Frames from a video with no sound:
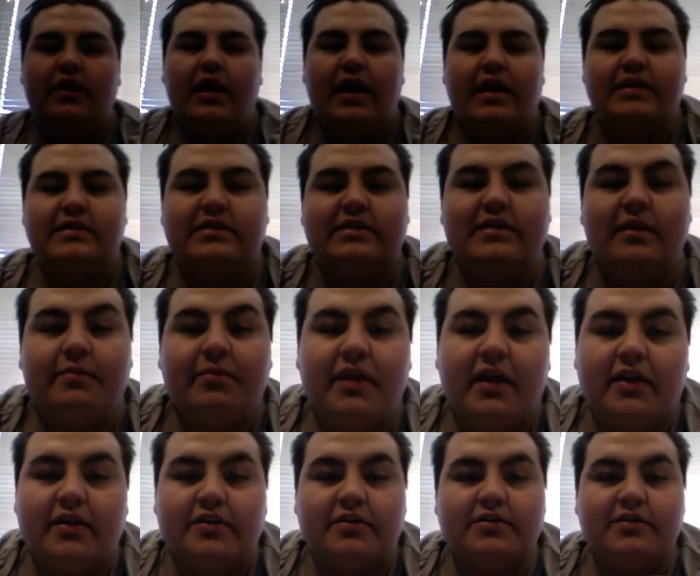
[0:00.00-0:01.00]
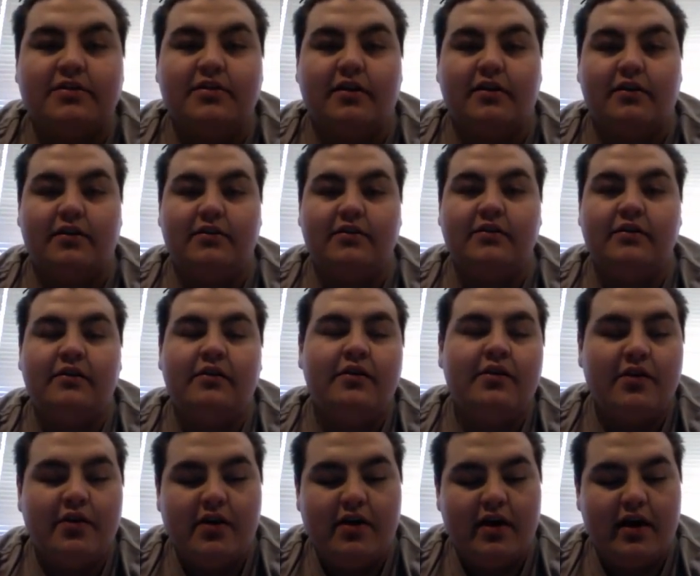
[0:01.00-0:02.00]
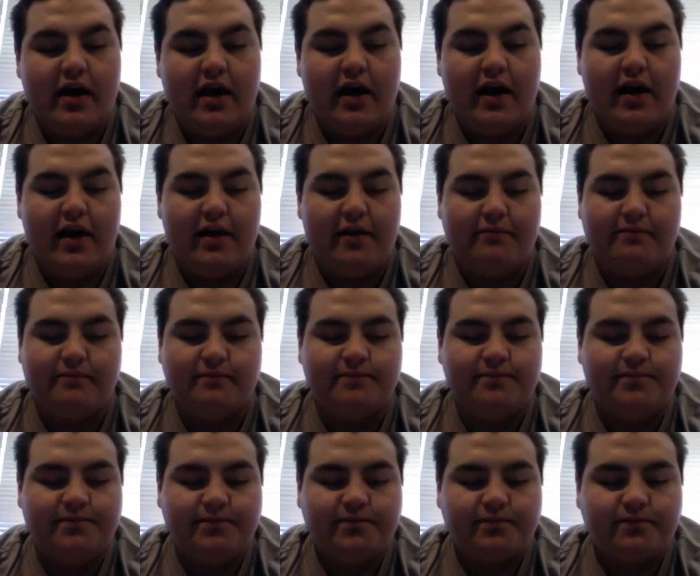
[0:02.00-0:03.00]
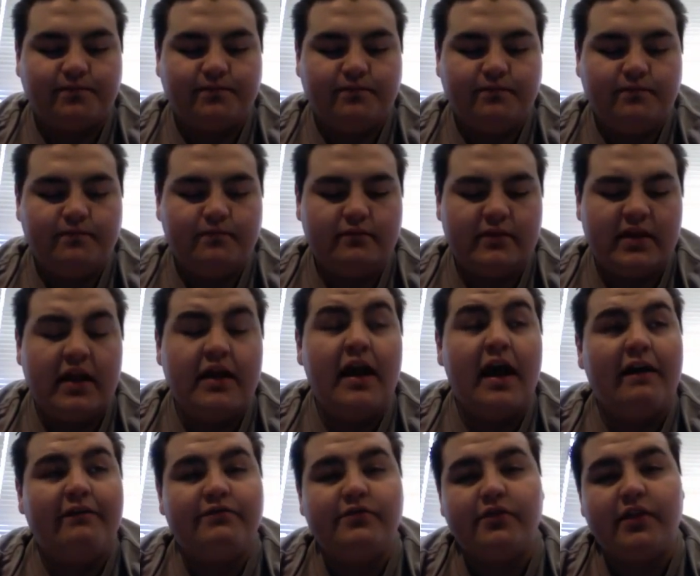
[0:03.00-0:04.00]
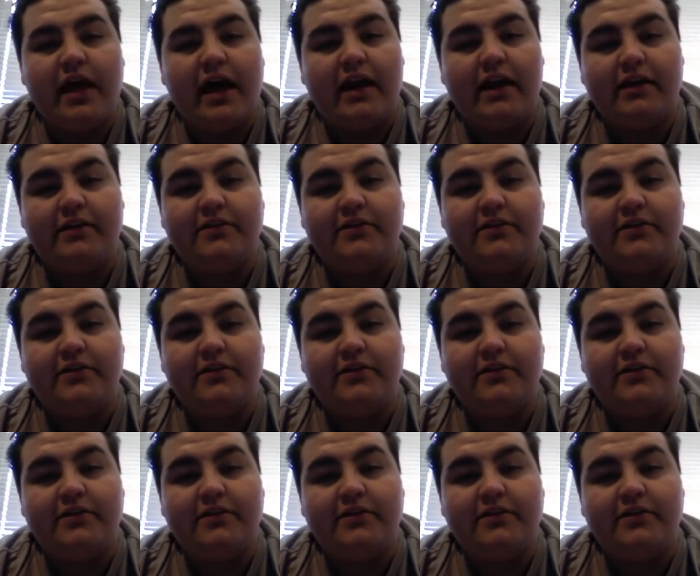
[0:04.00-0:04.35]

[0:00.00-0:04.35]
as something to start. After that,